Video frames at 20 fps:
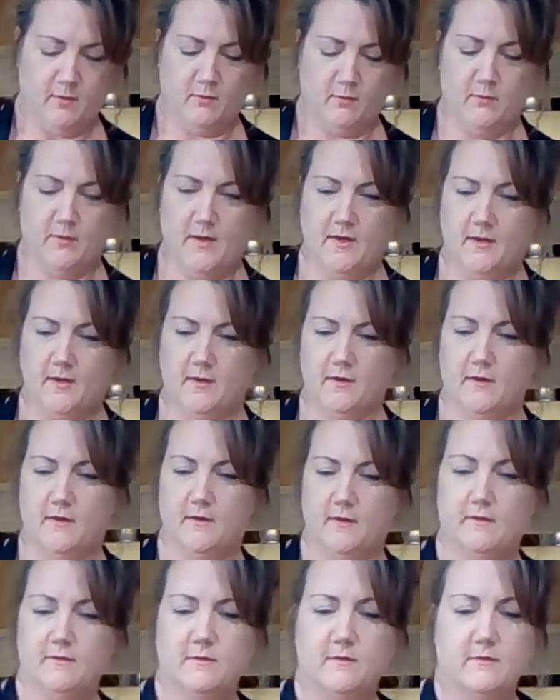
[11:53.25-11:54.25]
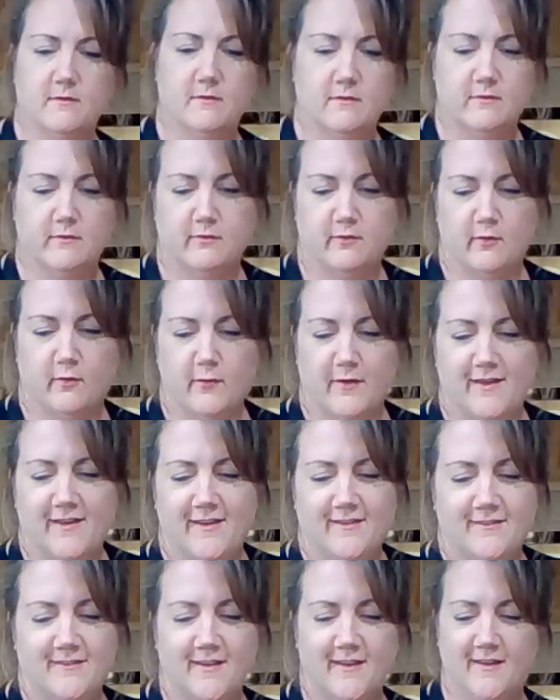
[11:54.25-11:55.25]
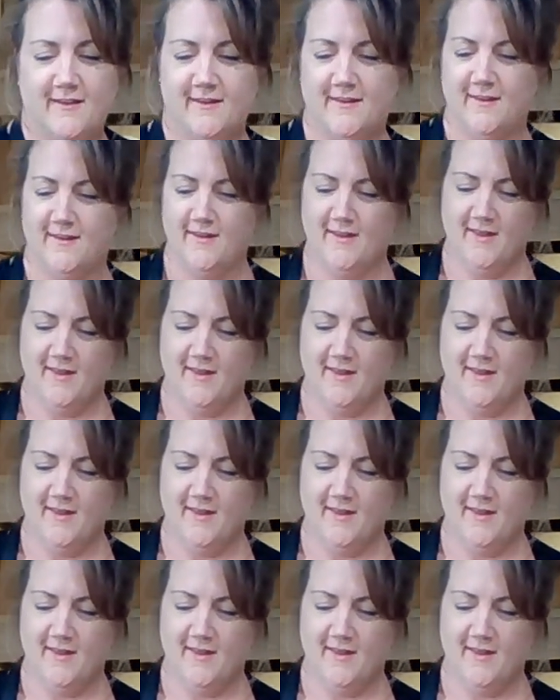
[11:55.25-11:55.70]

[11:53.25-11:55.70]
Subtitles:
red onions. This is so easy.